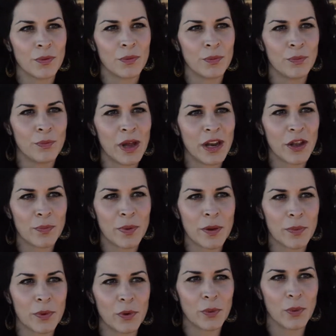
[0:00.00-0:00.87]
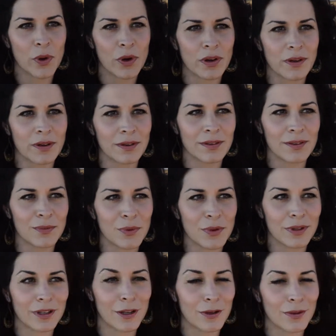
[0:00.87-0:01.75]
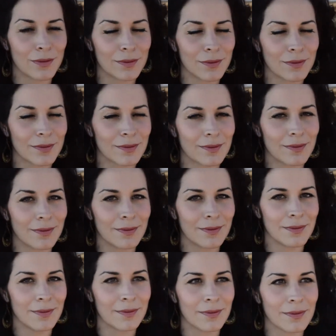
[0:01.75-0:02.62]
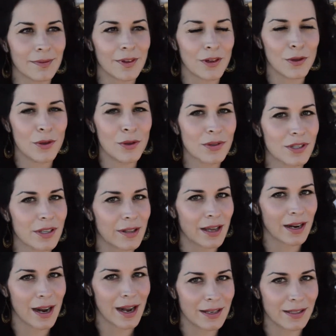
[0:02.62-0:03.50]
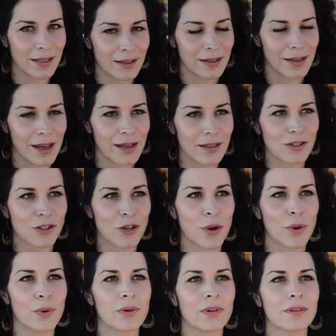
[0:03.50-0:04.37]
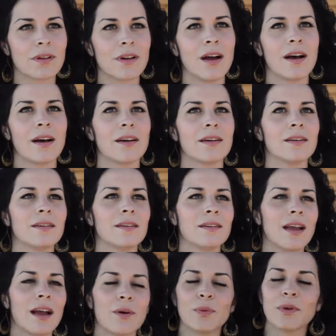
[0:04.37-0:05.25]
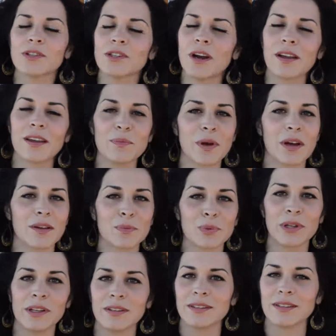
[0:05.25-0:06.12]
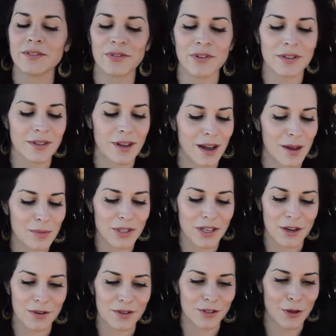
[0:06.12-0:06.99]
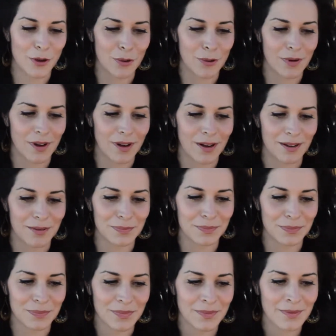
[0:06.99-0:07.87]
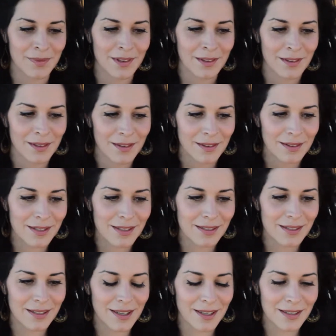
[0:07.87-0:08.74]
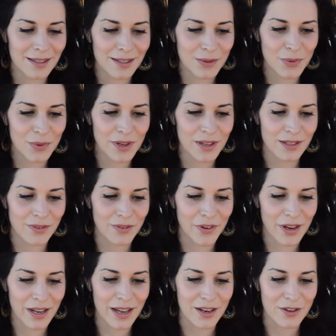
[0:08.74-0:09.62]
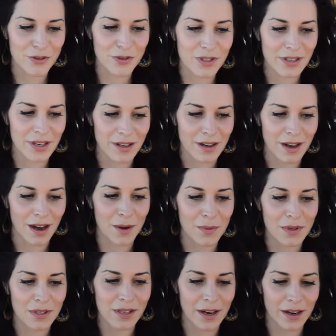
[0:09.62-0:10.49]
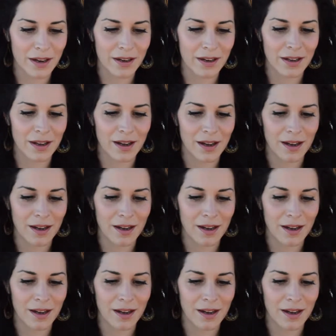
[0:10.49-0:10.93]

many people weren't really used to that idea yet. So yeah, we're talking about completely different times here. So it's a very interesting commentary,